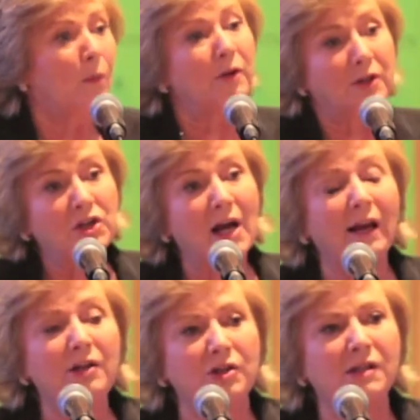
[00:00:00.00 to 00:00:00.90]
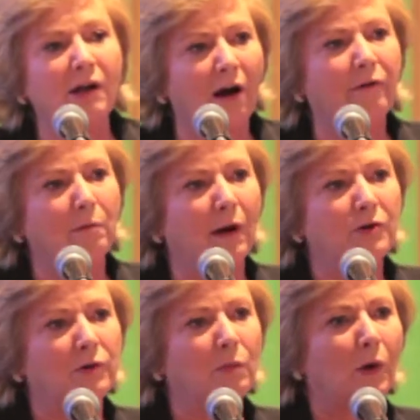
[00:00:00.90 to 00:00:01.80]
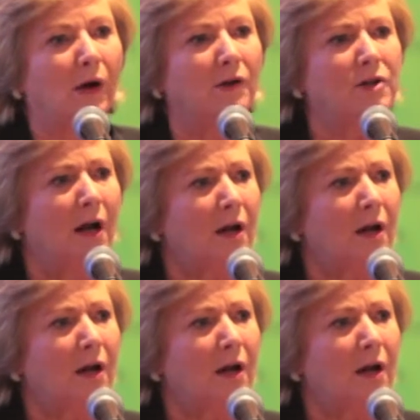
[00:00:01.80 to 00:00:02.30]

with the challenges of a modern world.